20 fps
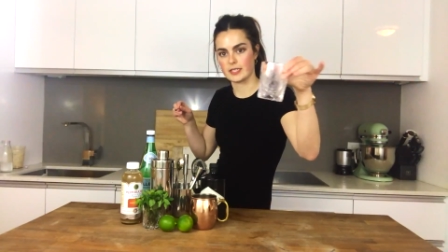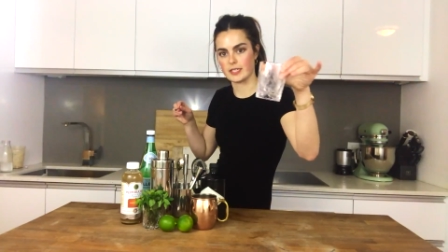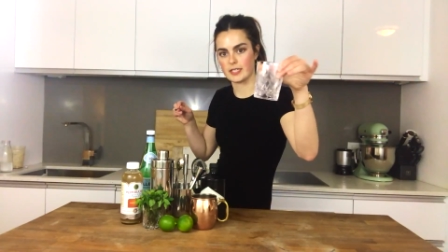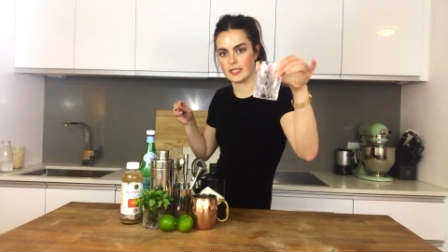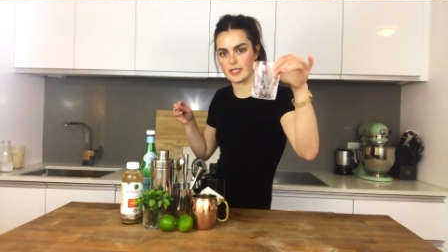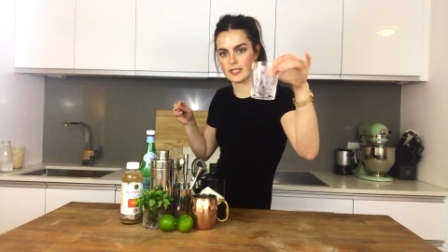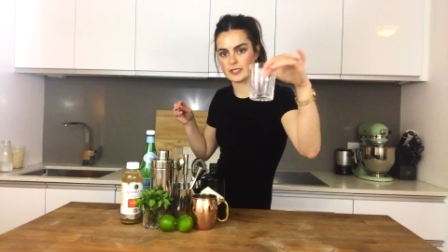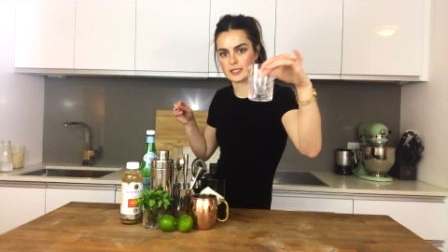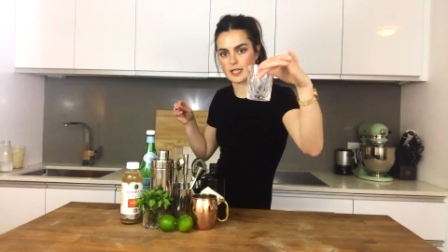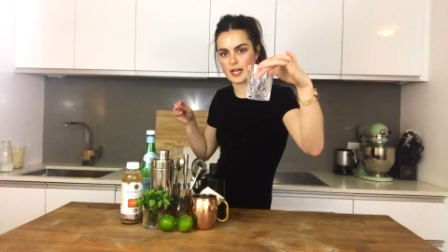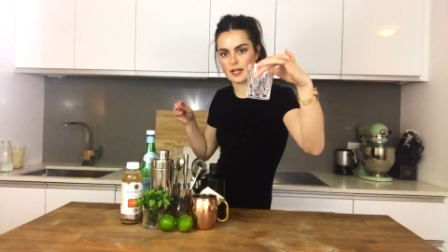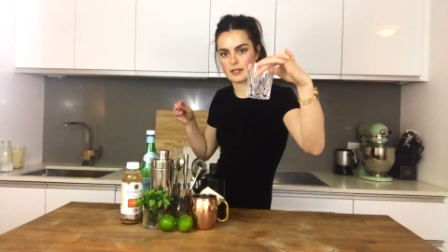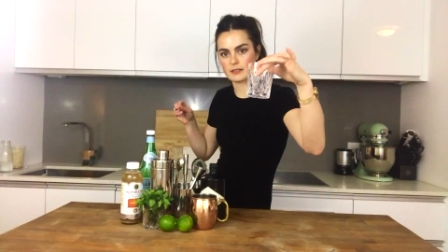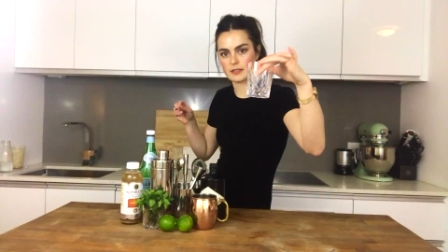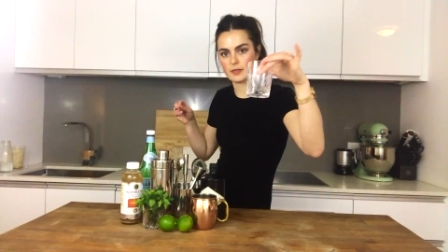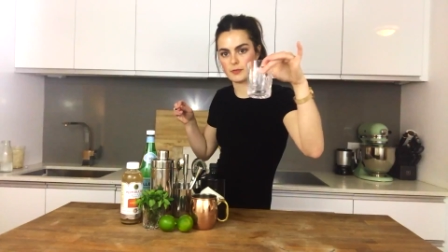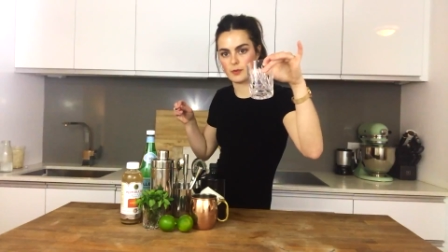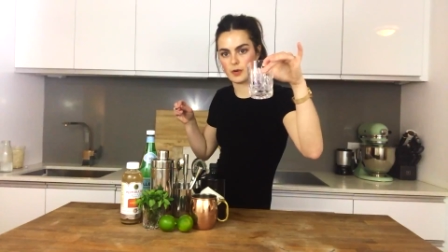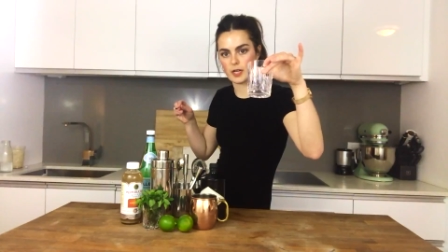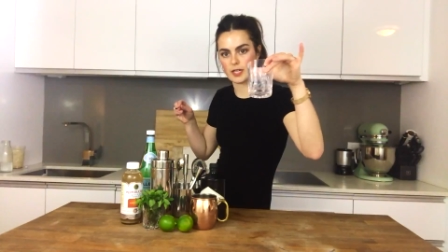see
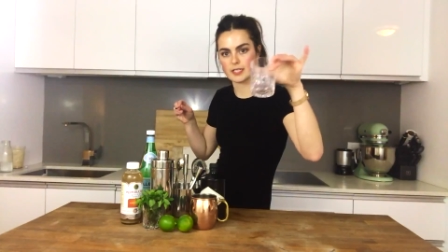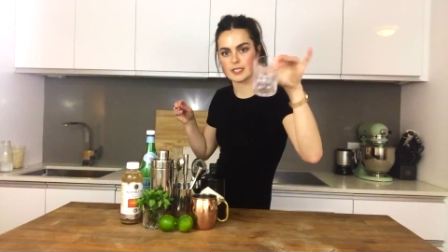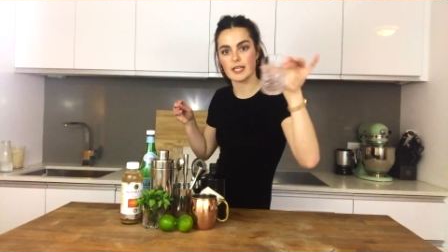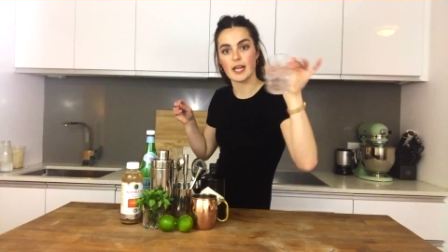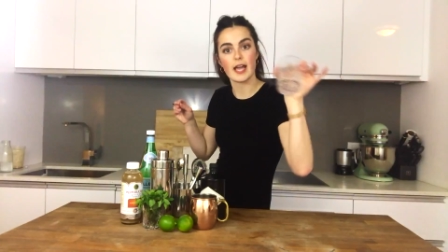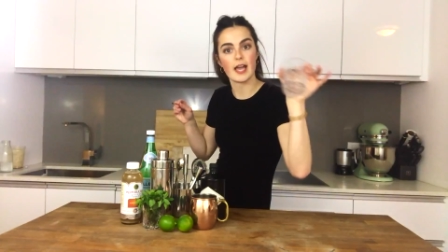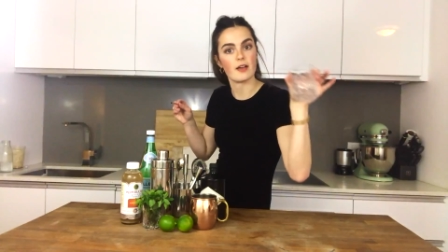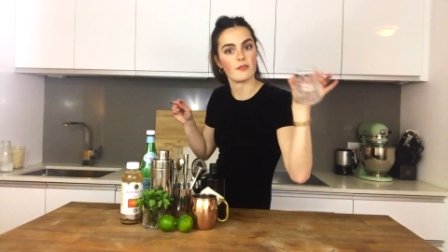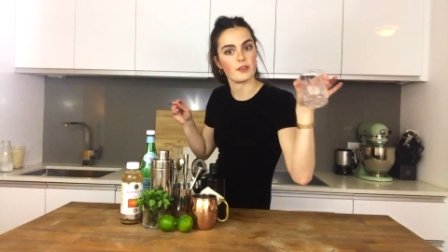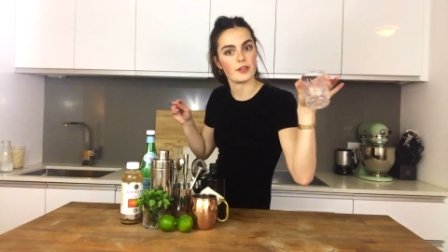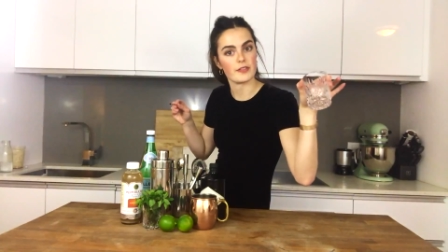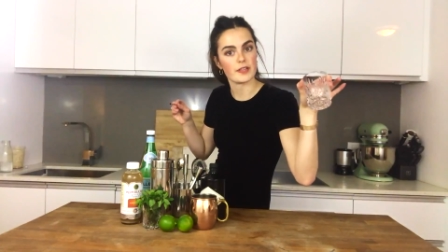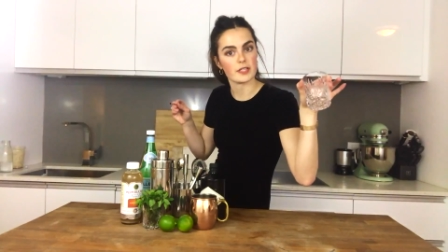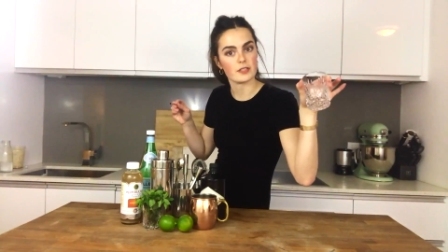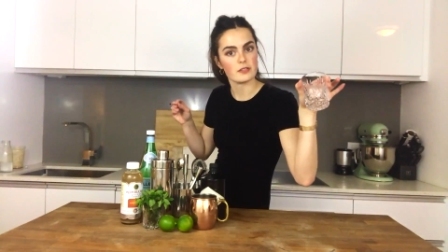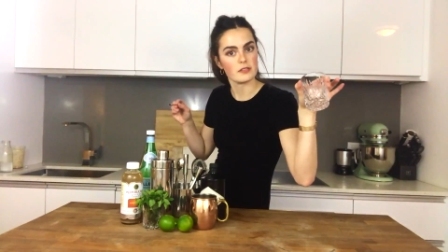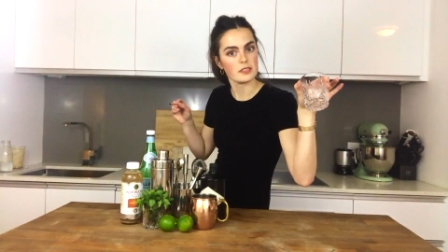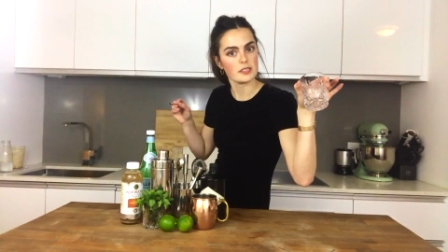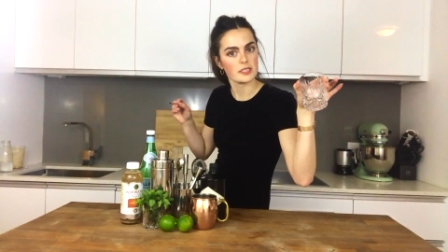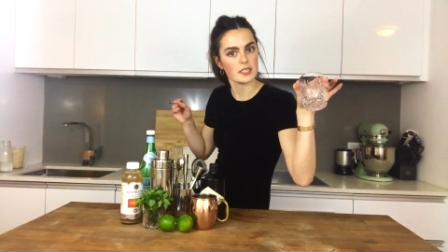exactly what
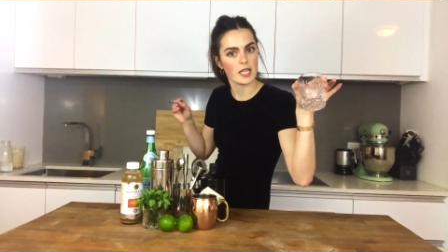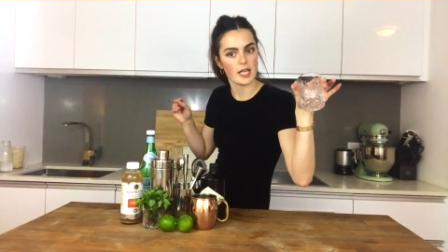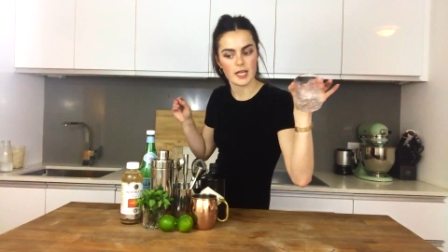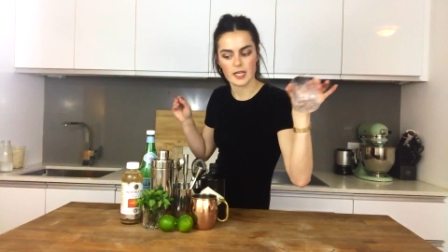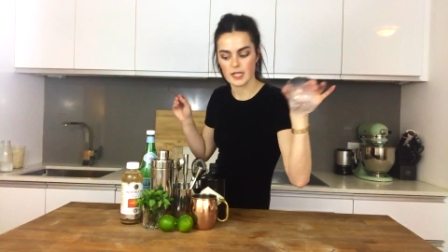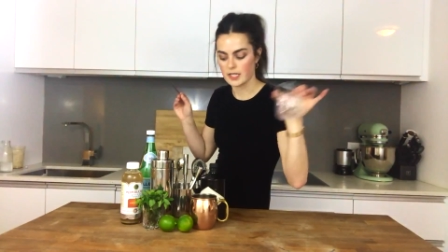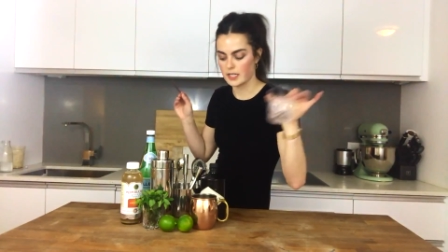everything looks like.